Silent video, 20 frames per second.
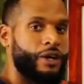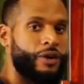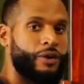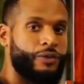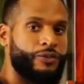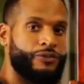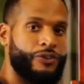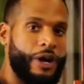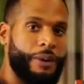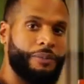
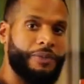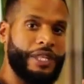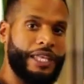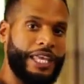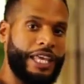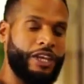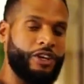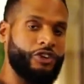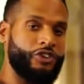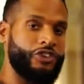from
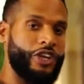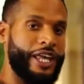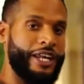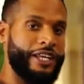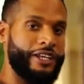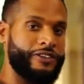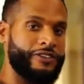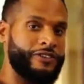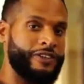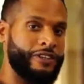the
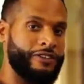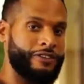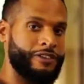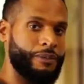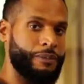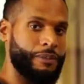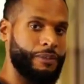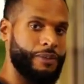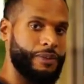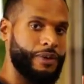energetic
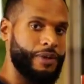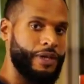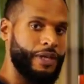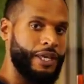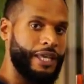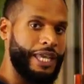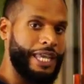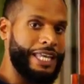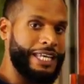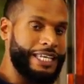system
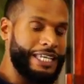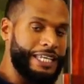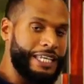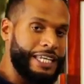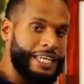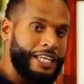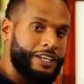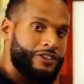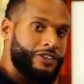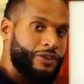and
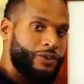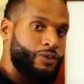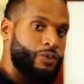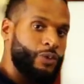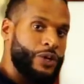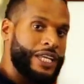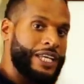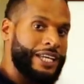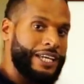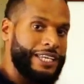need to
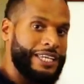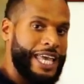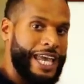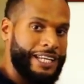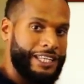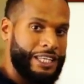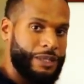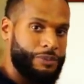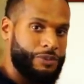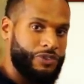
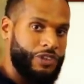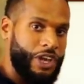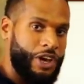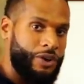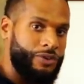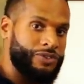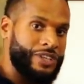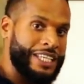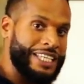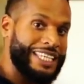reconnect
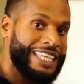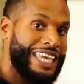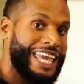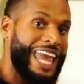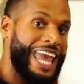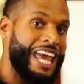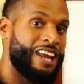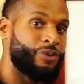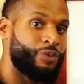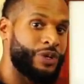themselves and
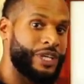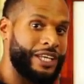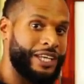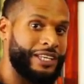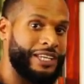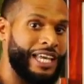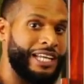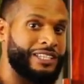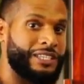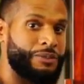can
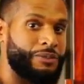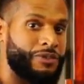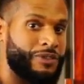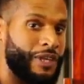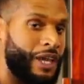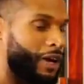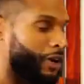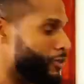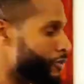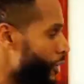reconnect
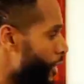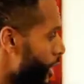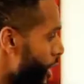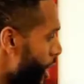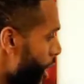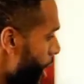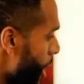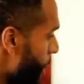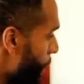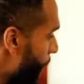themselves
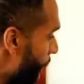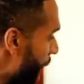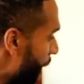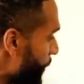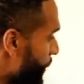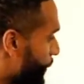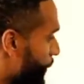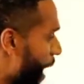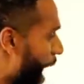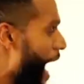by
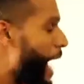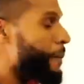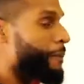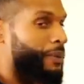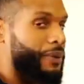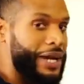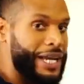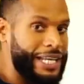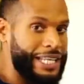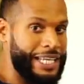
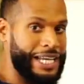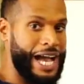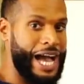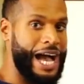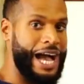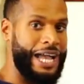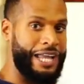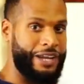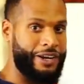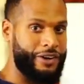vibrating
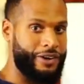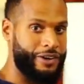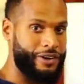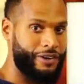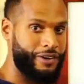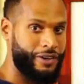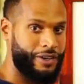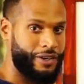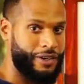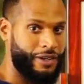higher.
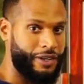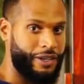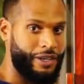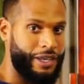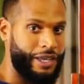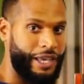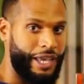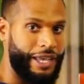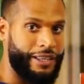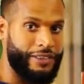
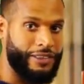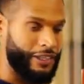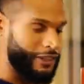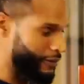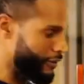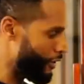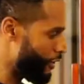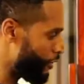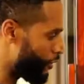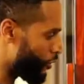And
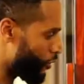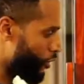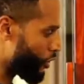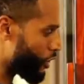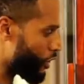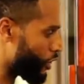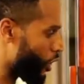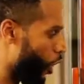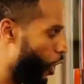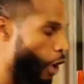this is
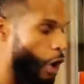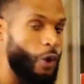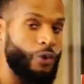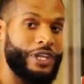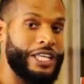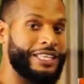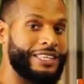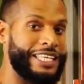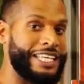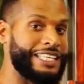the
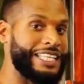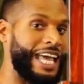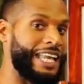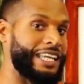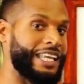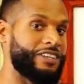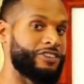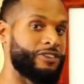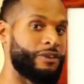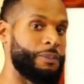only thing that
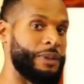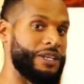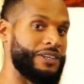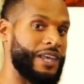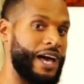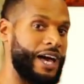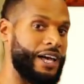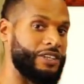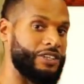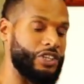needs to be
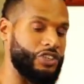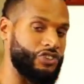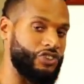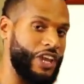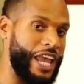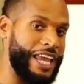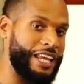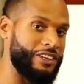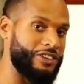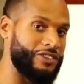done to
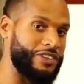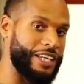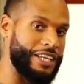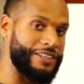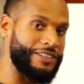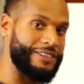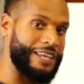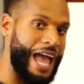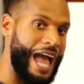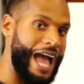change the
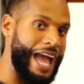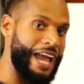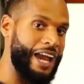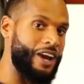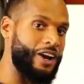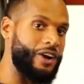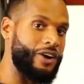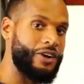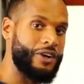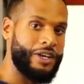
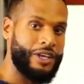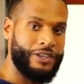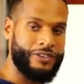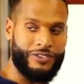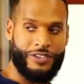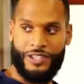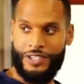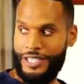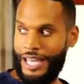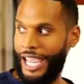entire
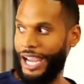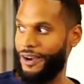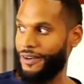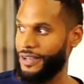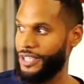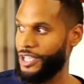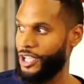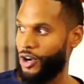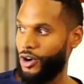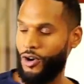
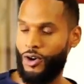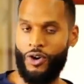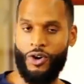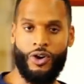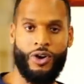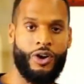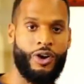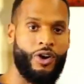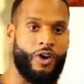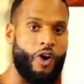scenario
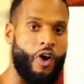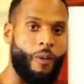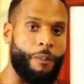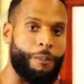or